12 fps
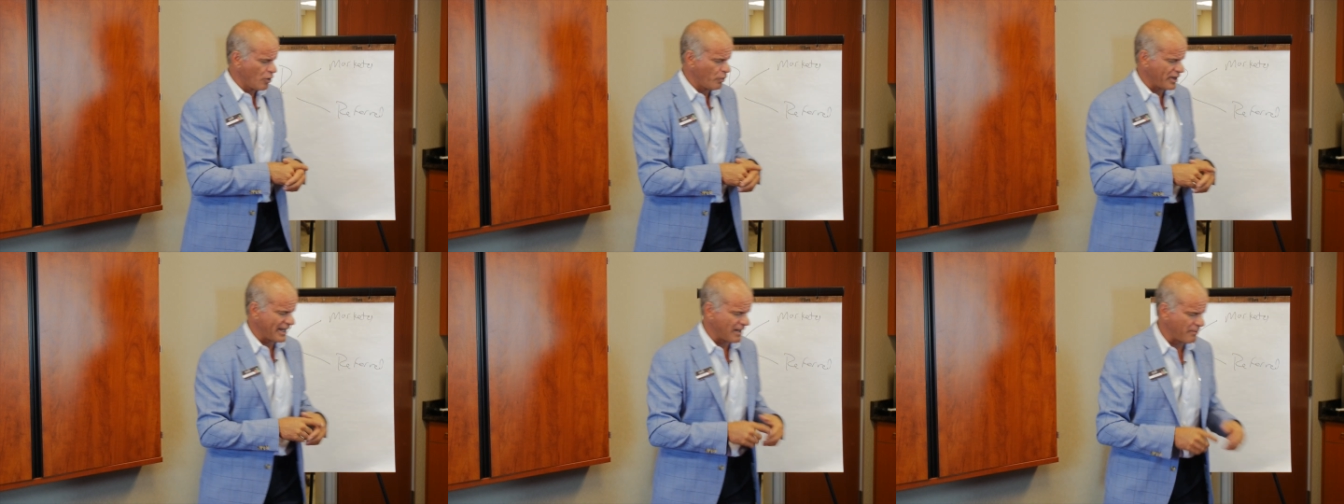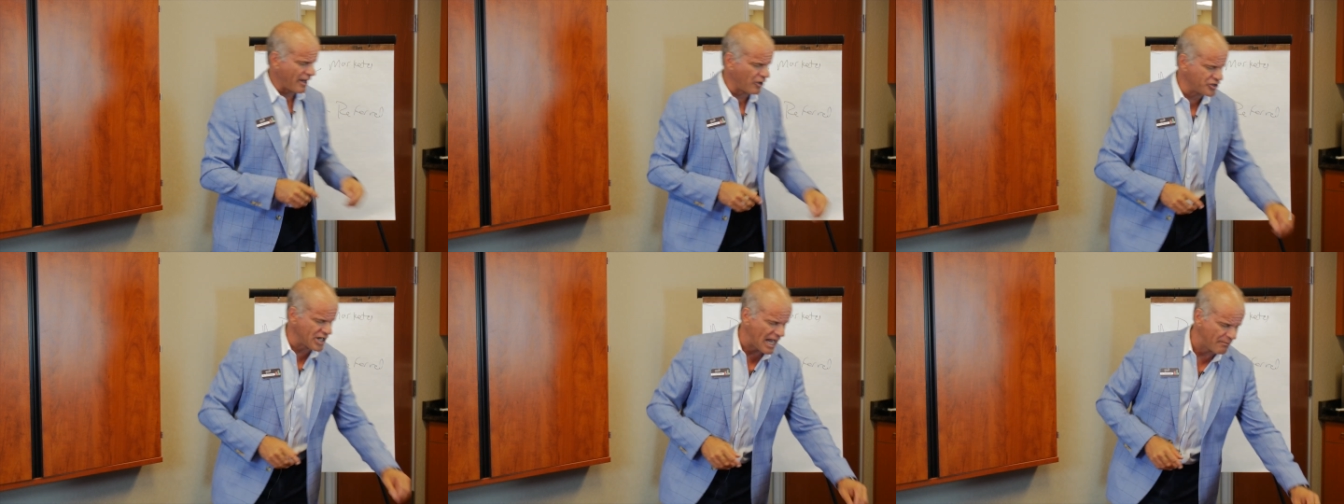we can get a
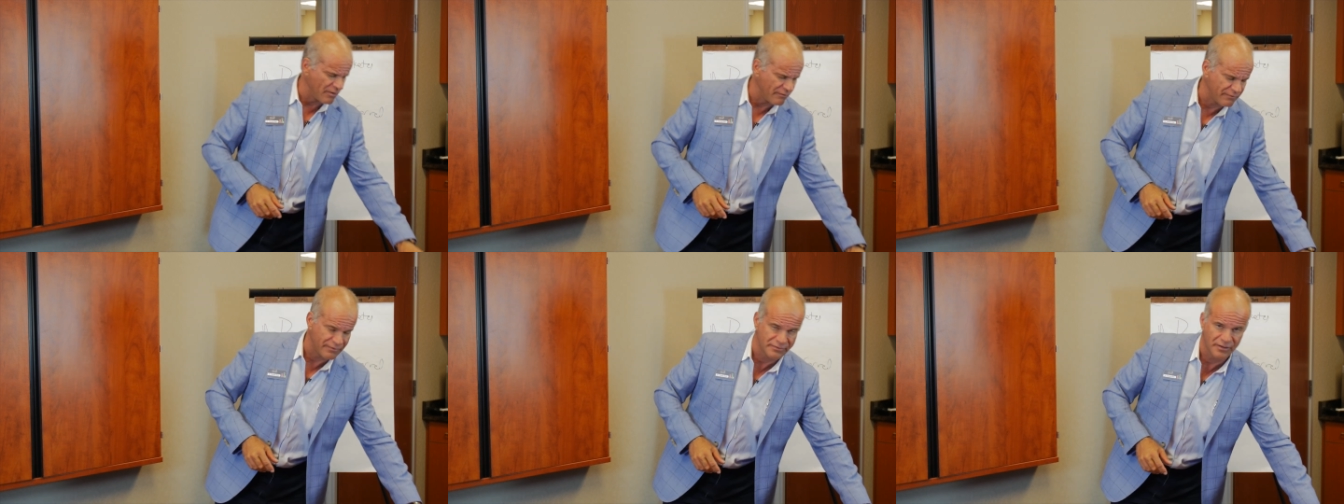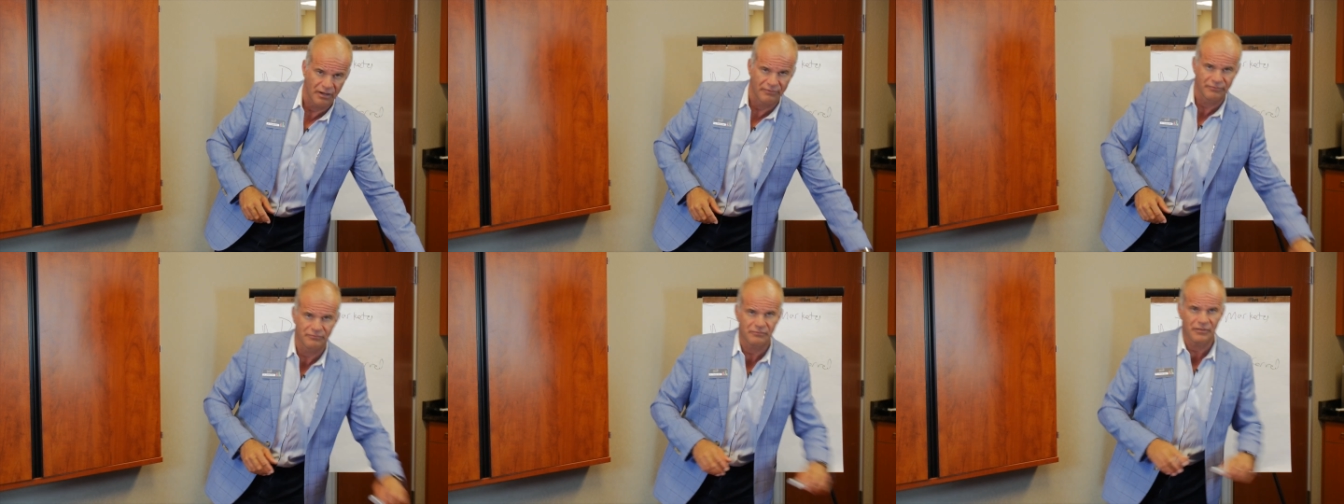better job of,
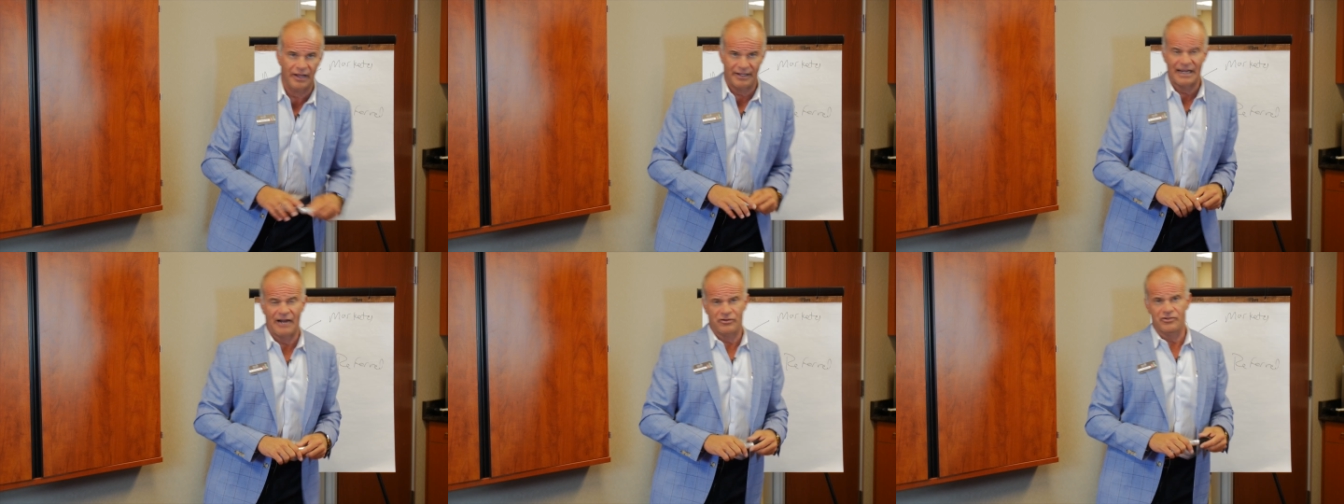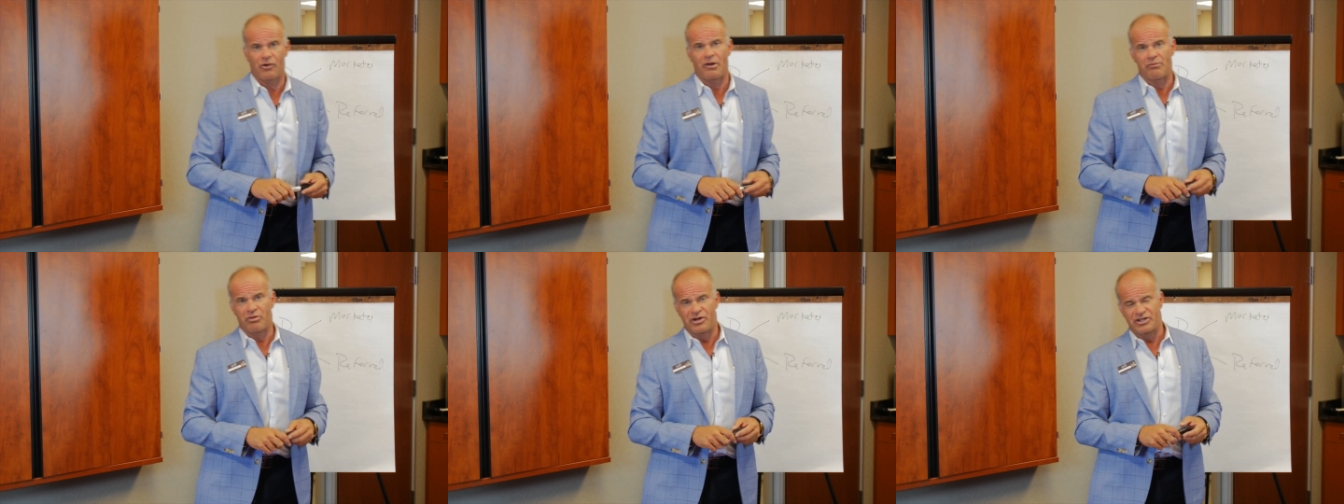of letting the doctors know
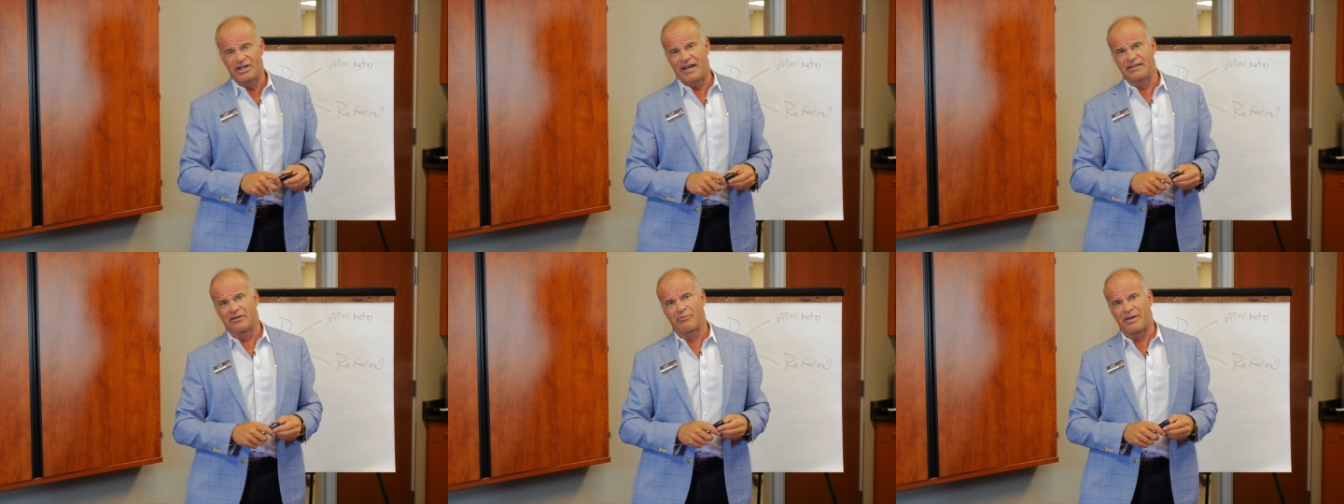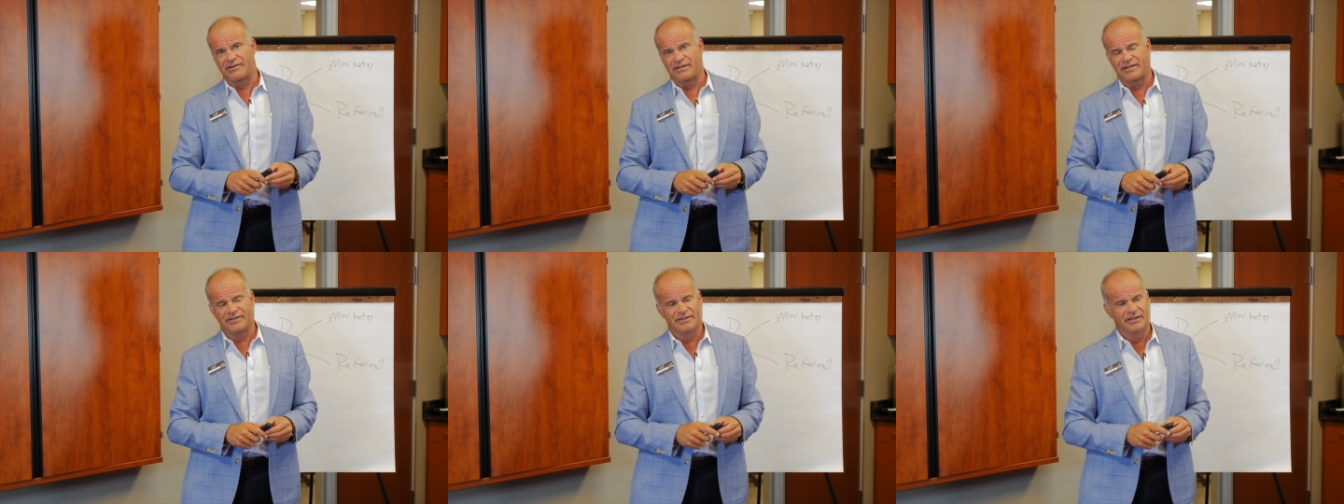we appreciate their
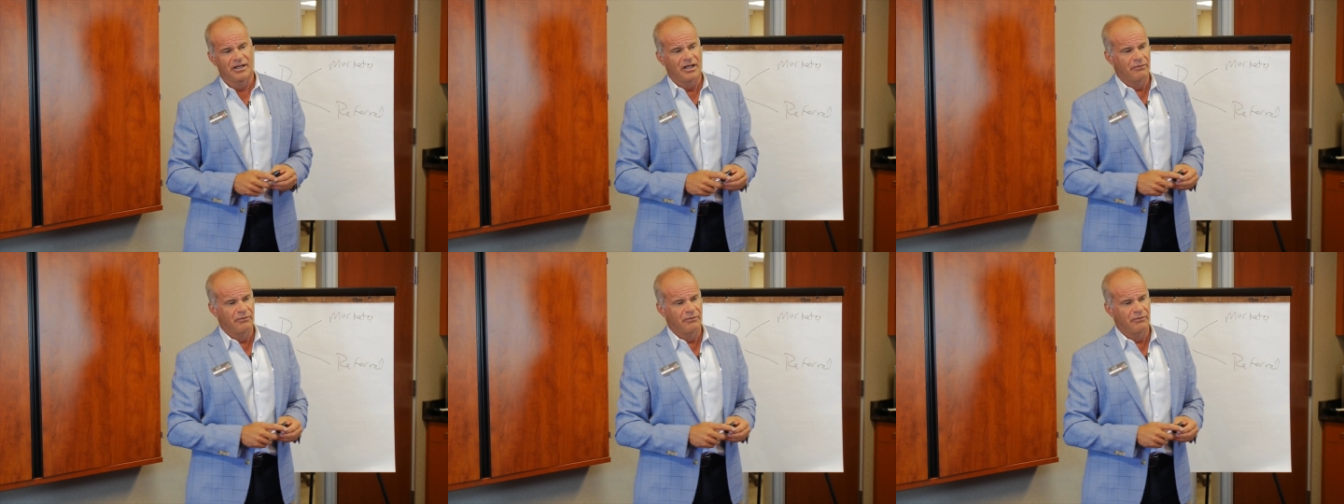business.